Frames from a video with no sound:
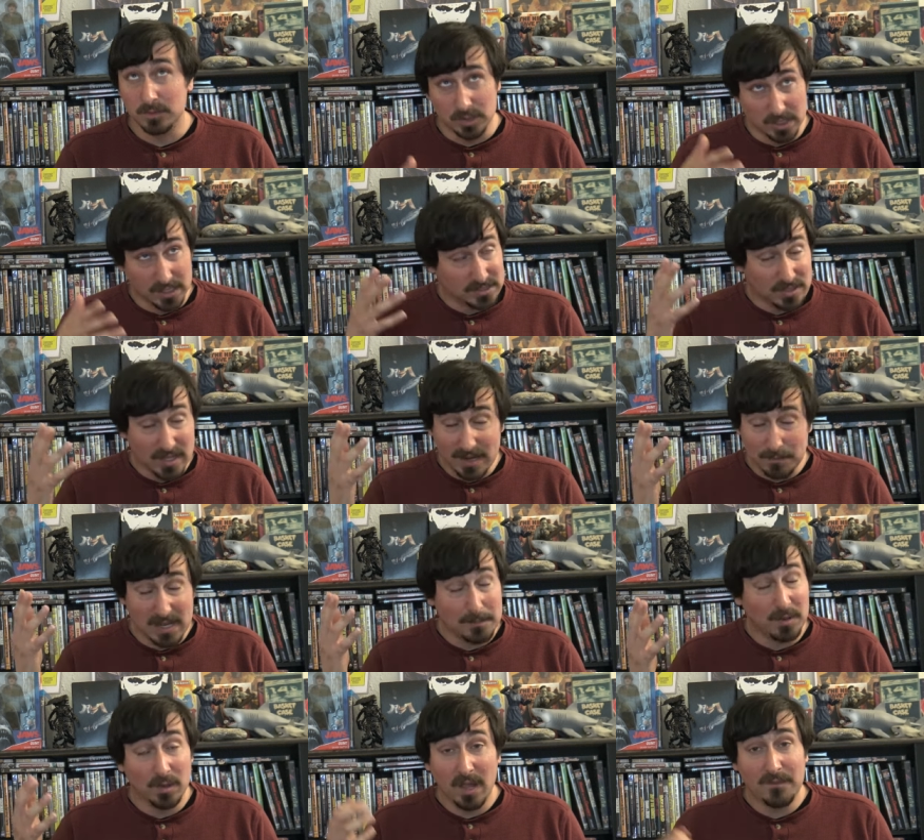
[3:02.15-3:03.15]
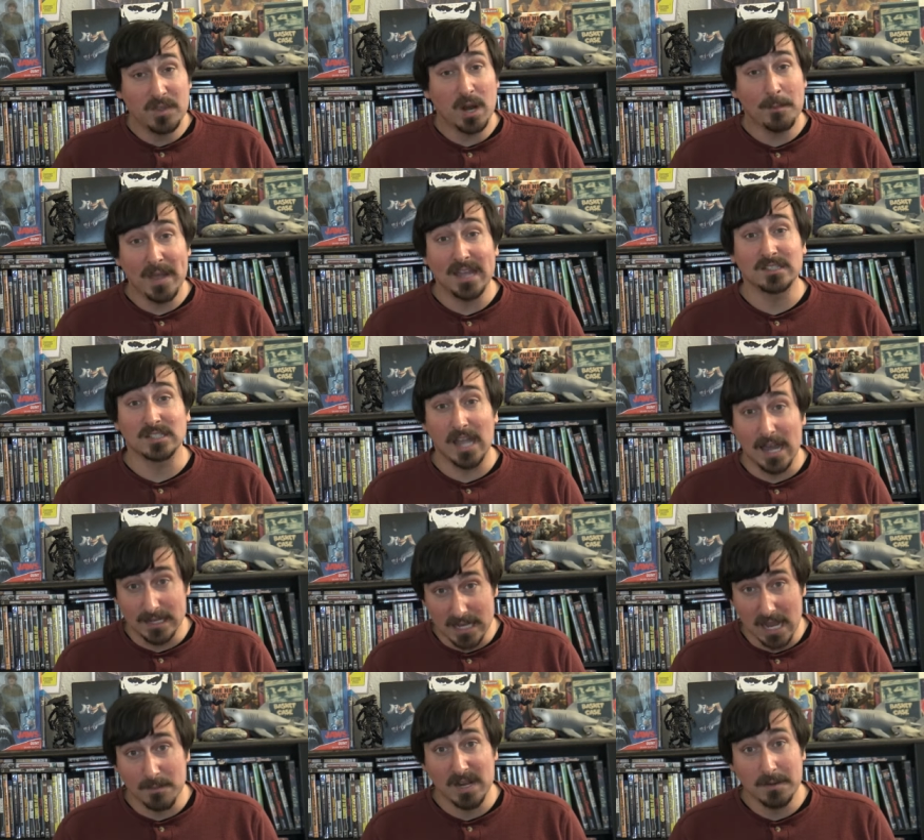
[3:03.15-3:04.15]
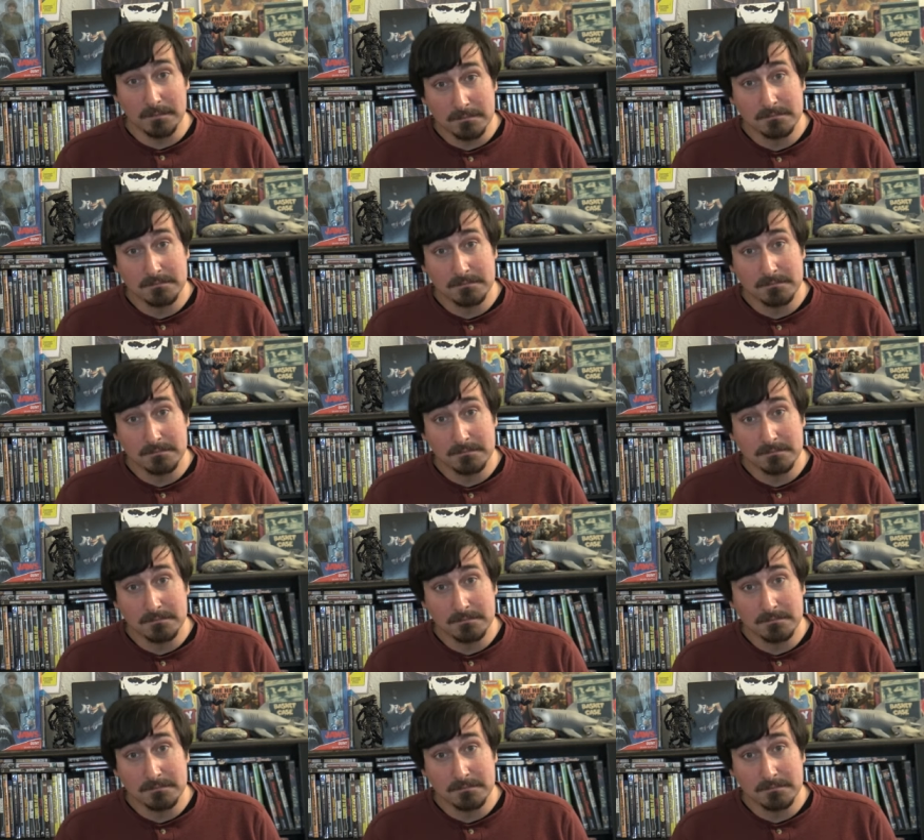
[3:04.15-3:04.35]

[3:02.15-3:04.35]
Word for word: Just let people love their pets, goddammit.